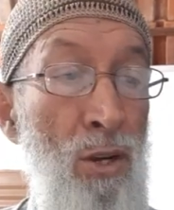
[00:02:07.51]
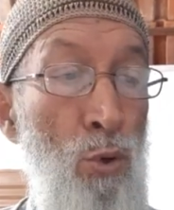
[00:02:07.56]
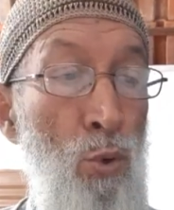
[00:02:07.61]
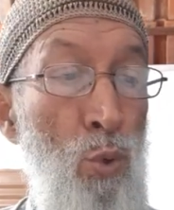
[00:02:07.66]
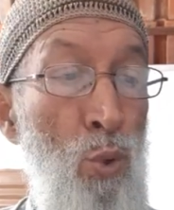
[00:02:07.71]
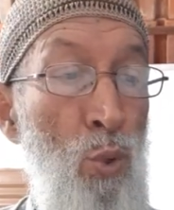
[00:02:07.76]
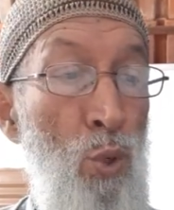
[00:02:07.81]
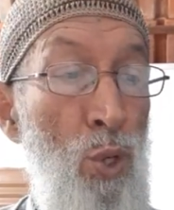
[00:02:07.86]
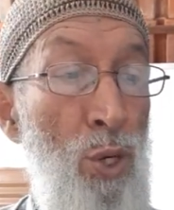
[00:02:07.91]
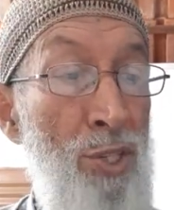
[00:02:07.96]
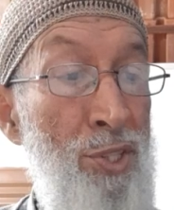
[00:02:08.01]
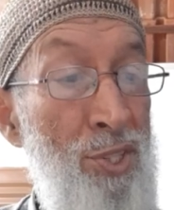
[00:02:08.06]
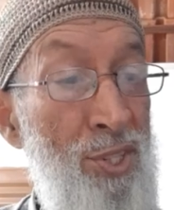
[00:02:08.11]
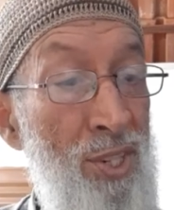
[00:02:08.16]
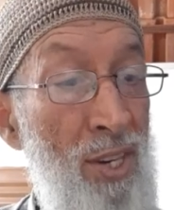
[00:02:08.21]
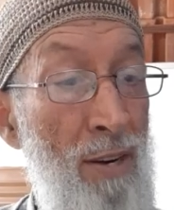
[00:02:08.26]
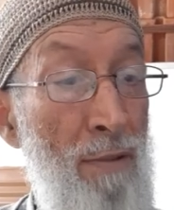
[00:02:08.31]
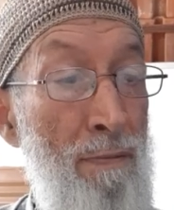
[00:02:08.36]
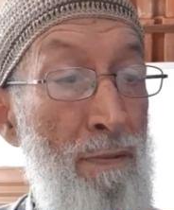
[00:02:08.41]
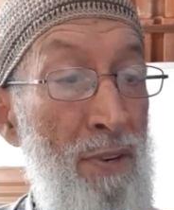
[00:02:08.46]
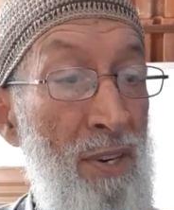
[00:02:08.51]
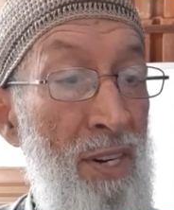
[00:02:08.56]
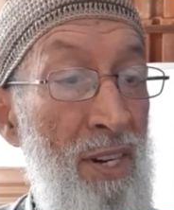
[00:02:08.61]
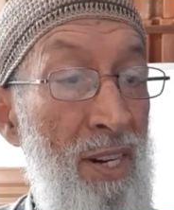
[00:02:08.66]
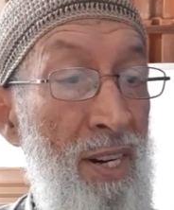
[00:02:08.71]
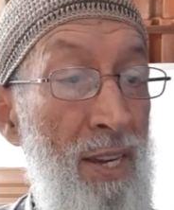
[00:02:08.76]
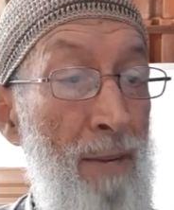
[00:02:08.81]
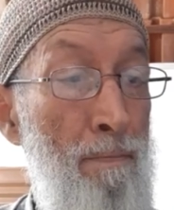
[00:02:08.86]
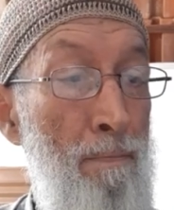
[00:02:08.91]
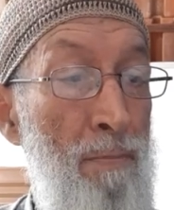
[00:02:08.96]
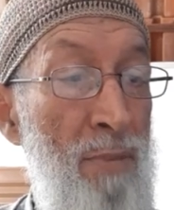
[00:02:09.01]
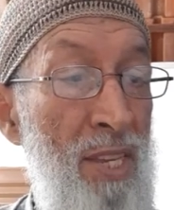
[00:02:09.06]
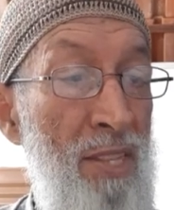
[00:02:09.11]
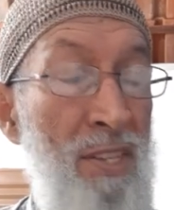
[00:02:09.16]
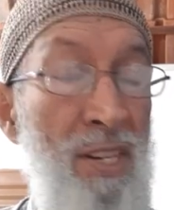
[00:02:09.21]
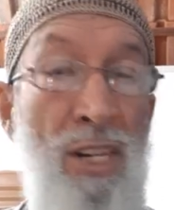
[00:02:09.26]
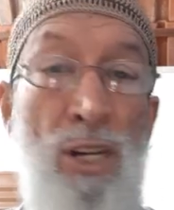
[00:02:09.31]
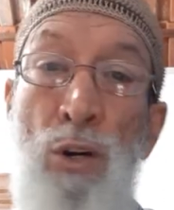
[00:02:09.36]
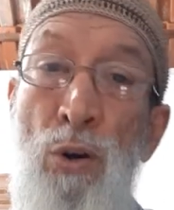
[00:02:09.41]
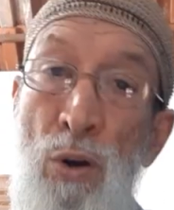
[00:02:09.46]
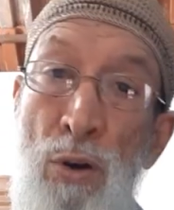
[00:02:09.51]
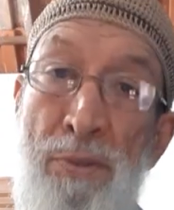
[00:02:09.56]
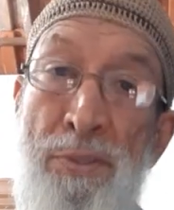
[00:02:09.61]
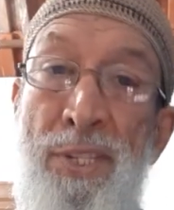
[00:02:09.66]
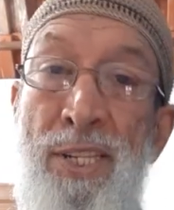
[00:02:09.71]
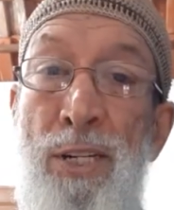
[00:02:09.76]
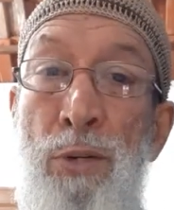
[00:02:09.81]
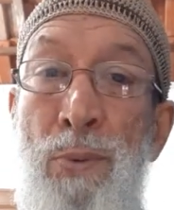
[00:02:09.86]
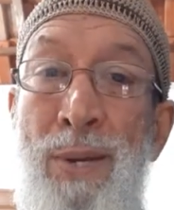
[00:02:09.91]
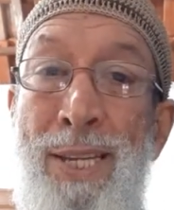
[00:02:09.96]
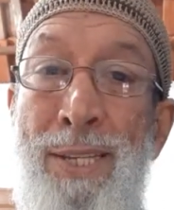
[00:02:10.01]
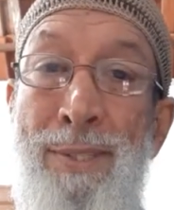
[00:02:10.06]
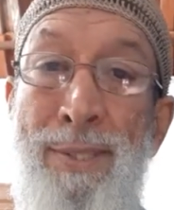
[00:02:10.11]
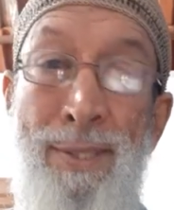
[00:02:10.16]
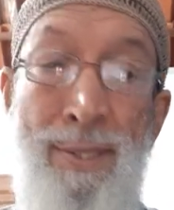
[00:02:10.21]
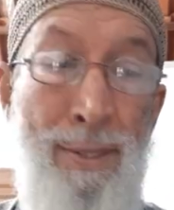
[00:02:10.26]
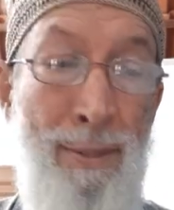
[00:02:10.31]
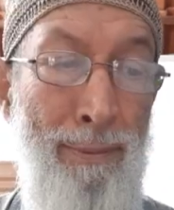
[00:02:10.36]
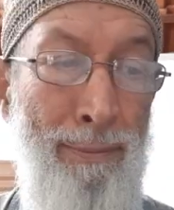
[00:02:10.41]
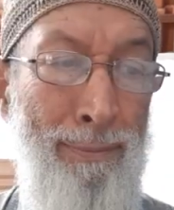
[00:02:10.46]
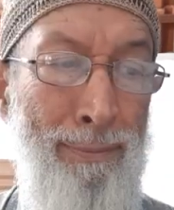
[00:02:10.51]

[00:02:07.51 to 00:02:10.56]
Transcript: or suffer the bitter consequence.